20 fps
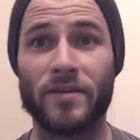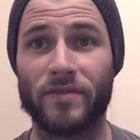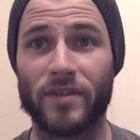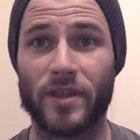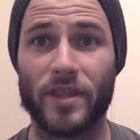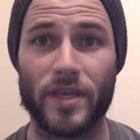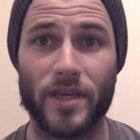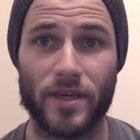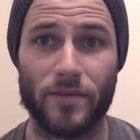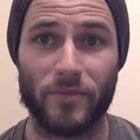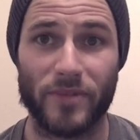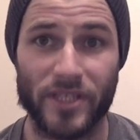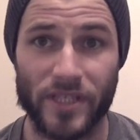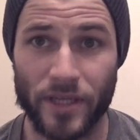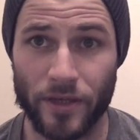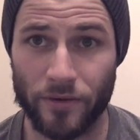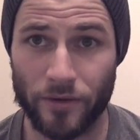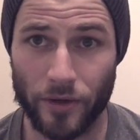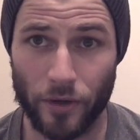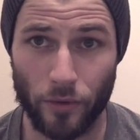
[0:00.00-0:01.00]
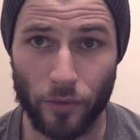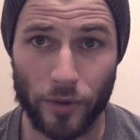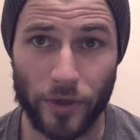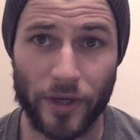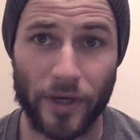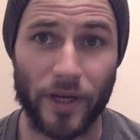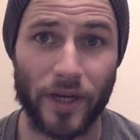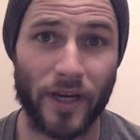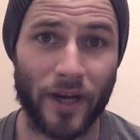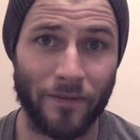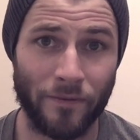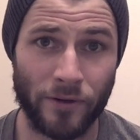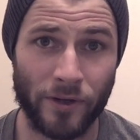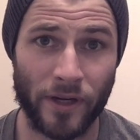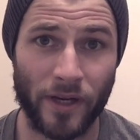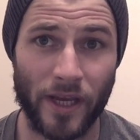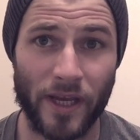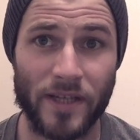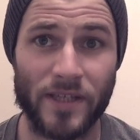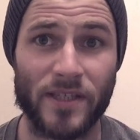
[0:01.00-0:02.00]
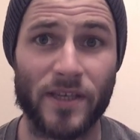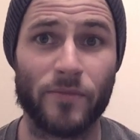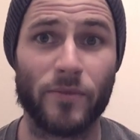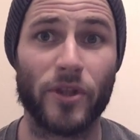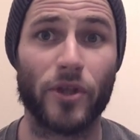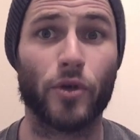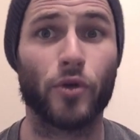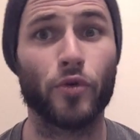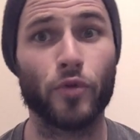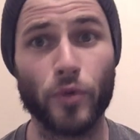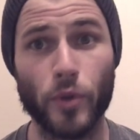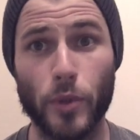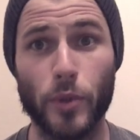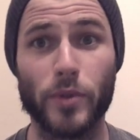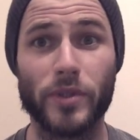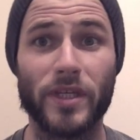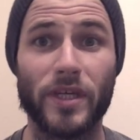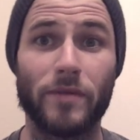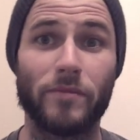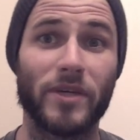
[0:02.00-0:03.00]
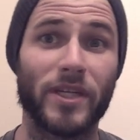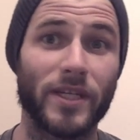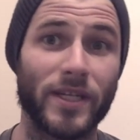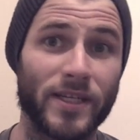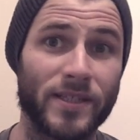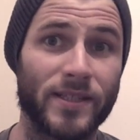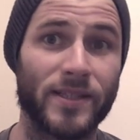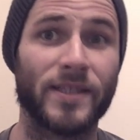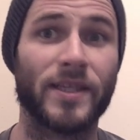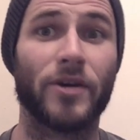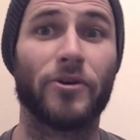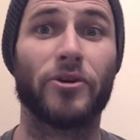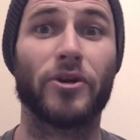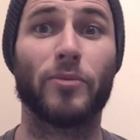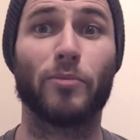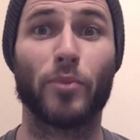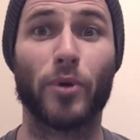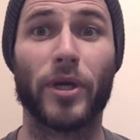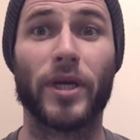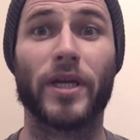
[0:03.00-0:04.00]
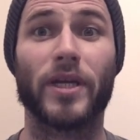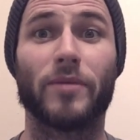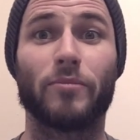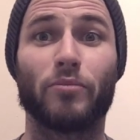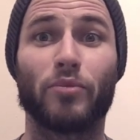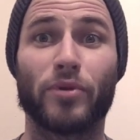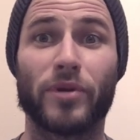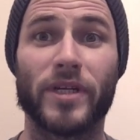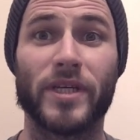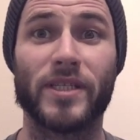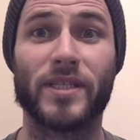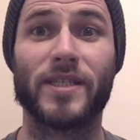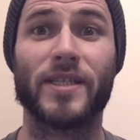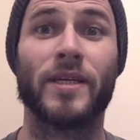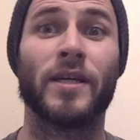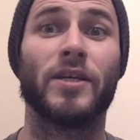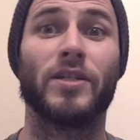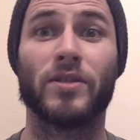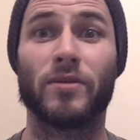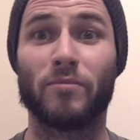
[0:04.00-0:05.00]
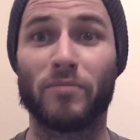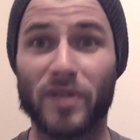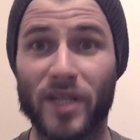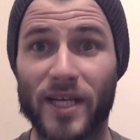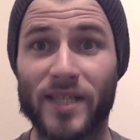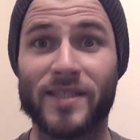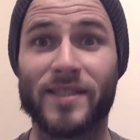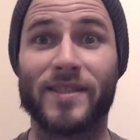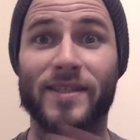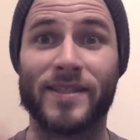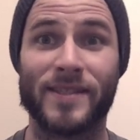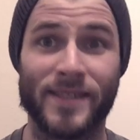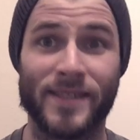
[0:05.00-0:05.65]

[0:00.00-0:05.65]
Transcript: Given the material we're going to cover today, some of the crew deemed it necessary to bring in a priest to bless the